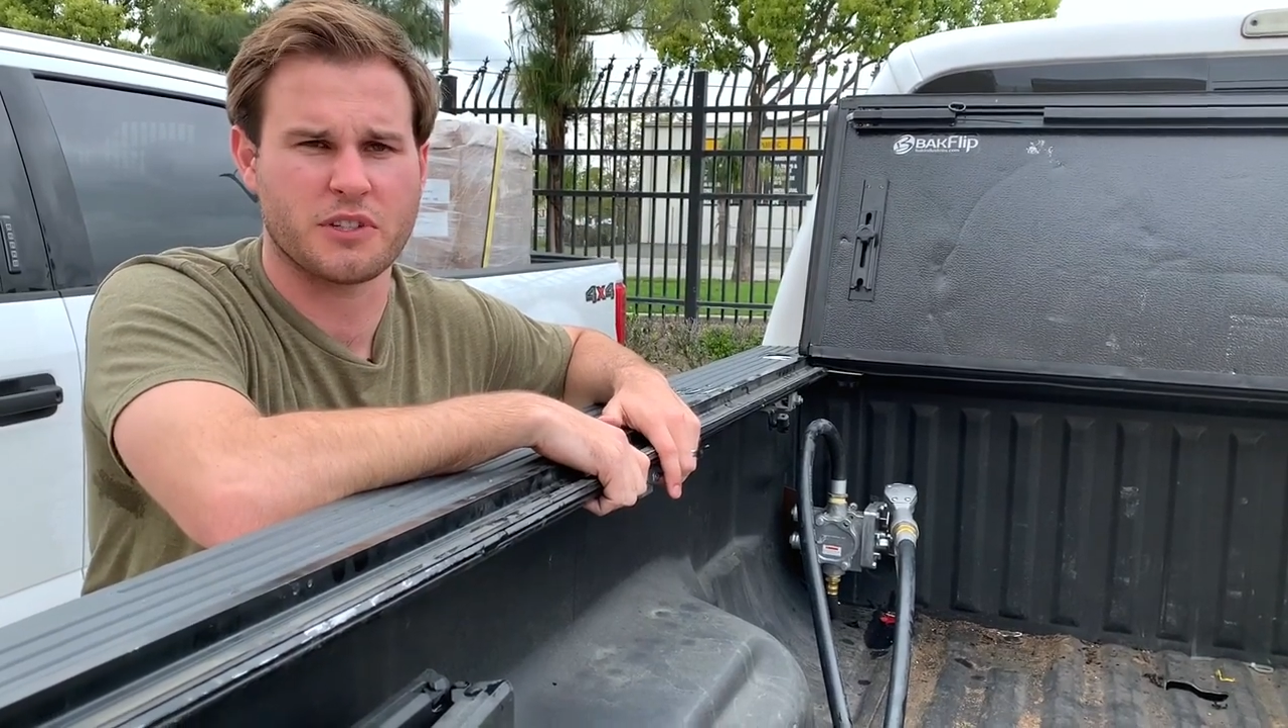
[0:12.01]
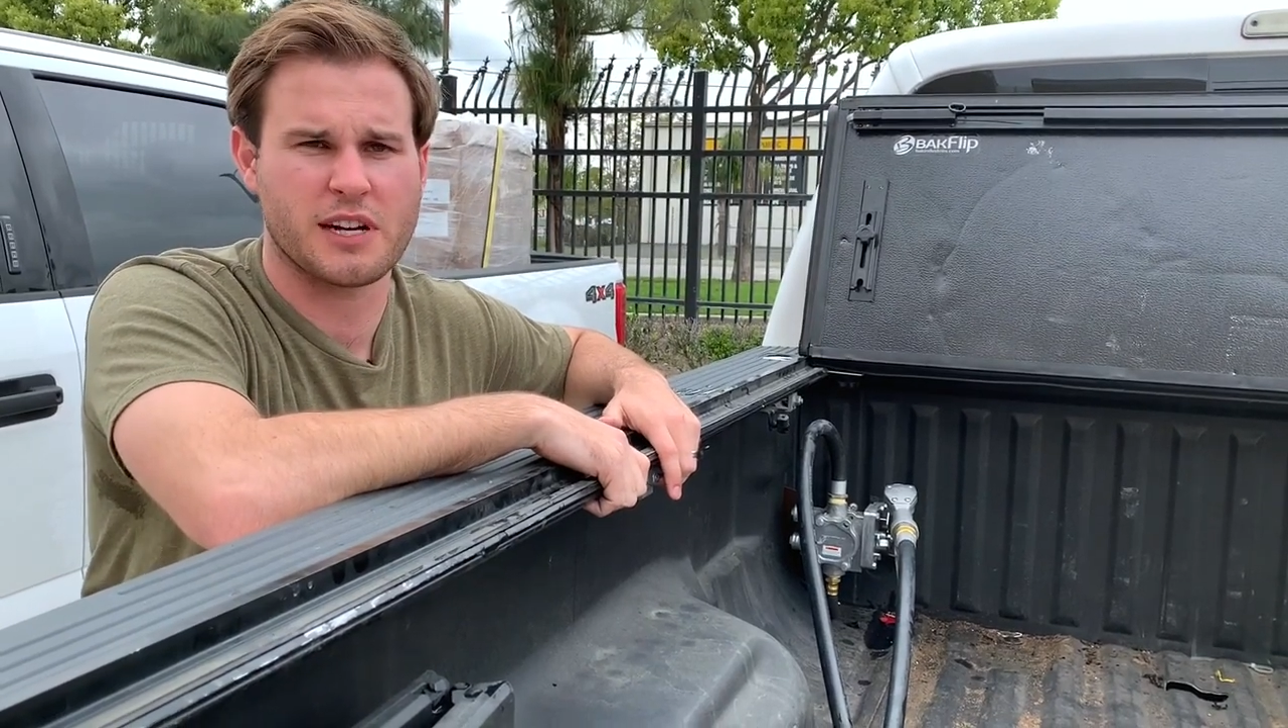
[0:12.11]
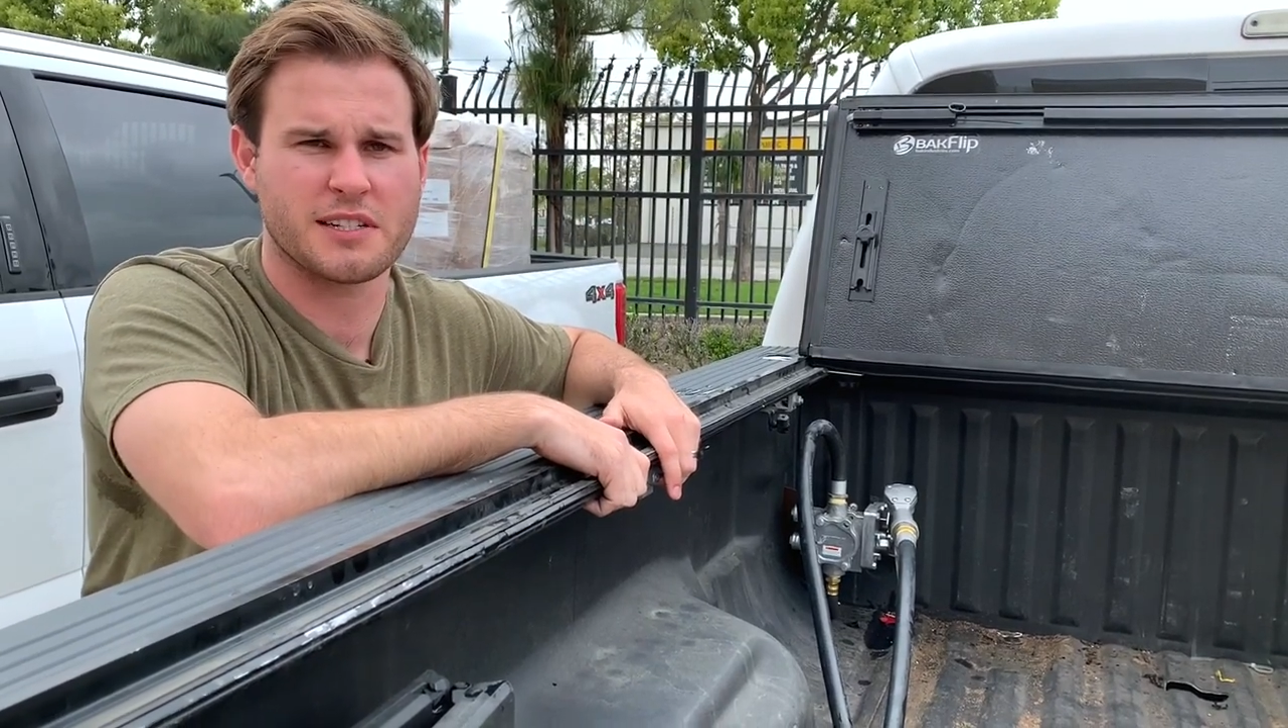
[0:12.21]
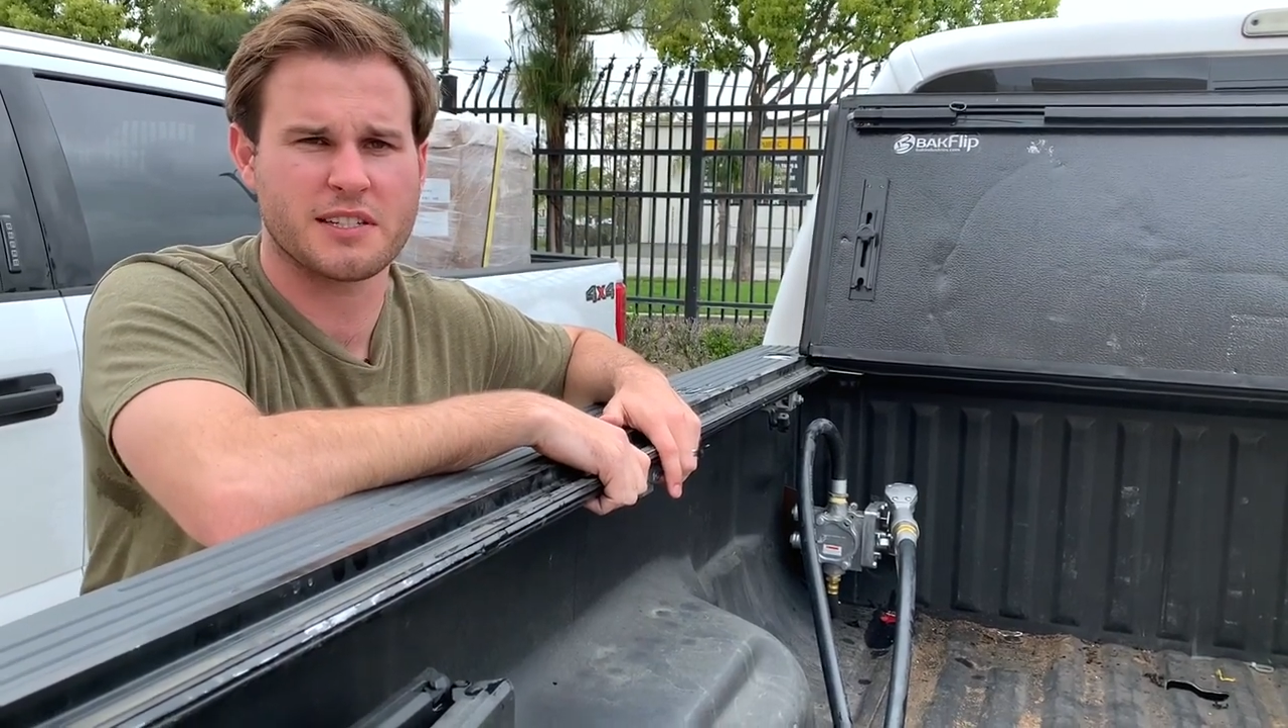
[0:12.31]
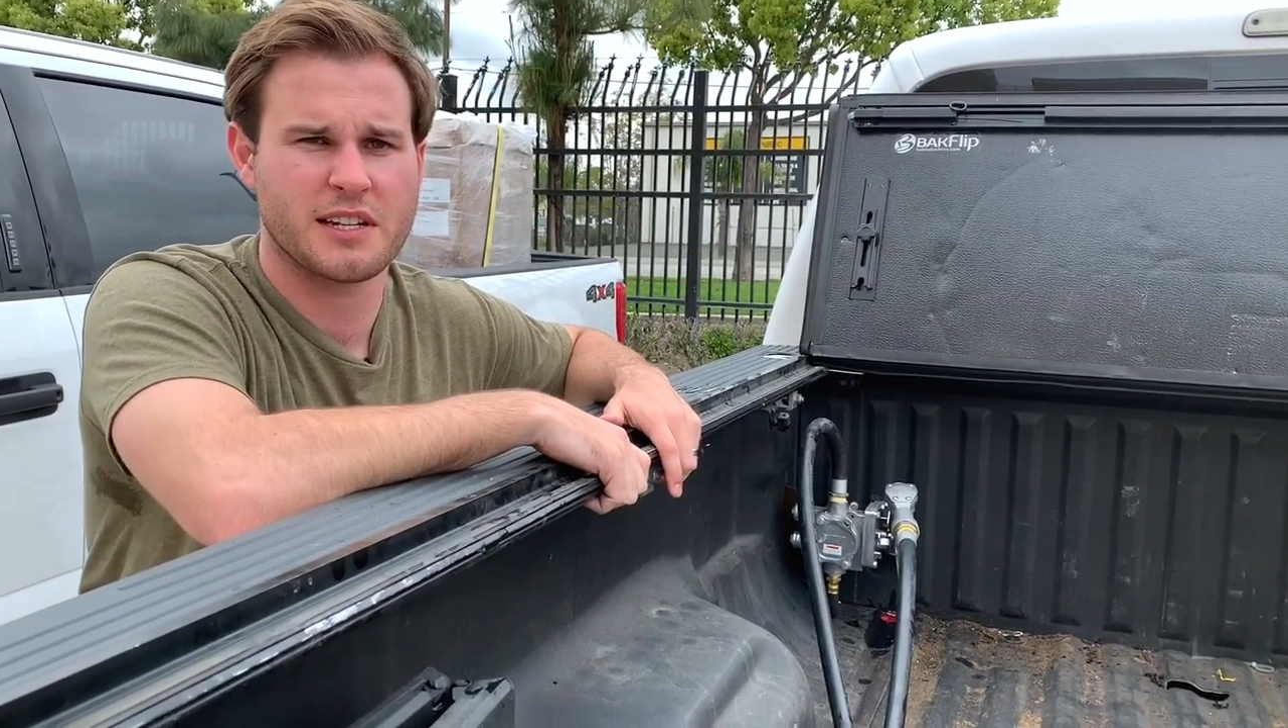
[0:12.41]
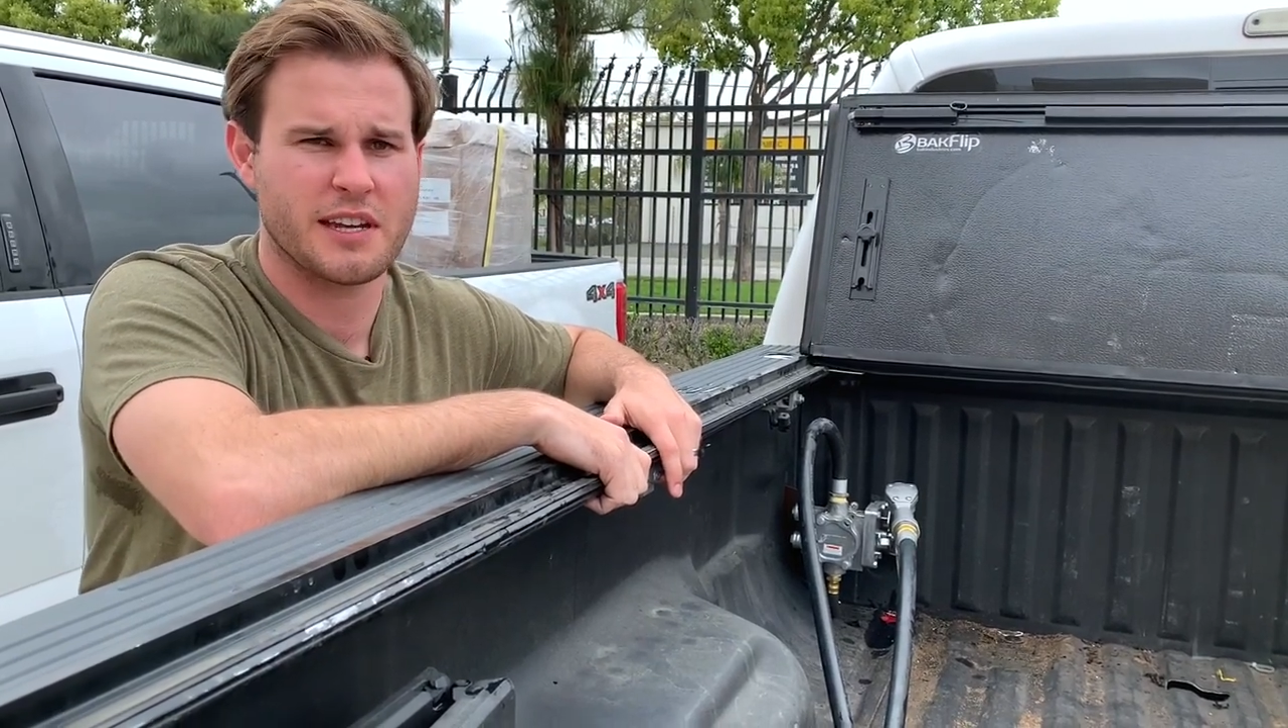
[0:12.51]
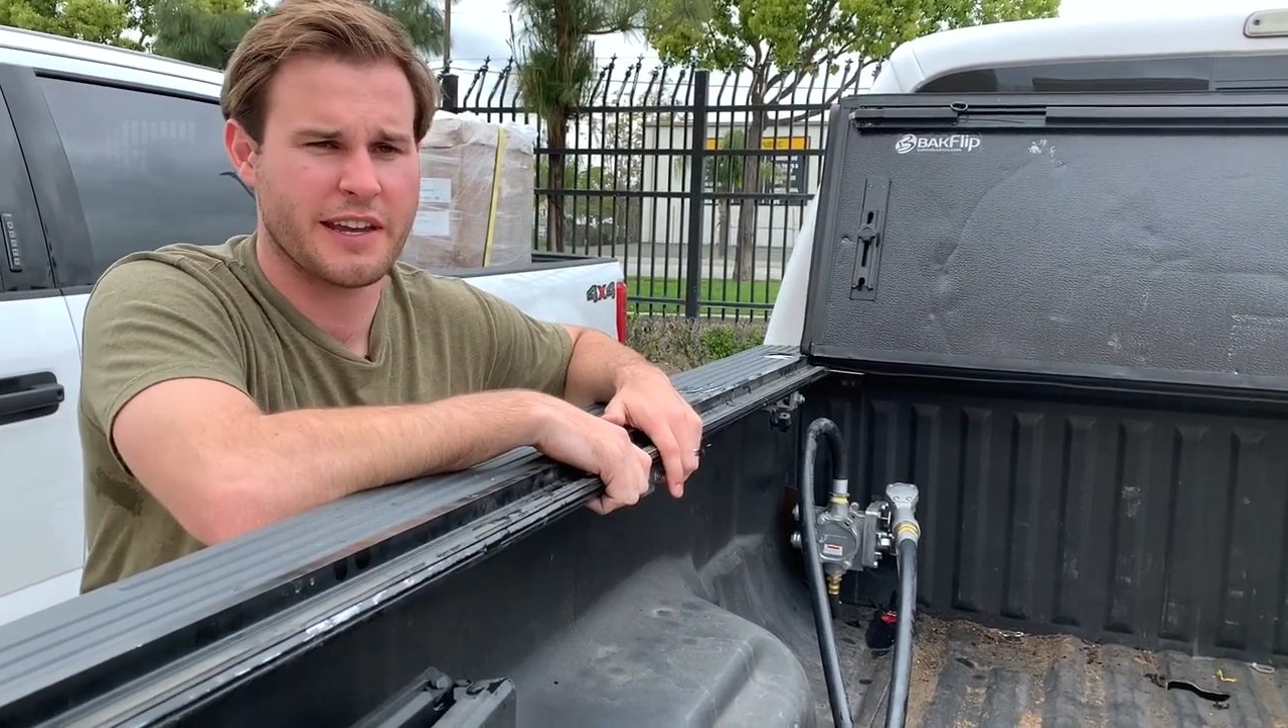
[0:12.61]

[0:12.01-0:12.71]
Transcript: trucks.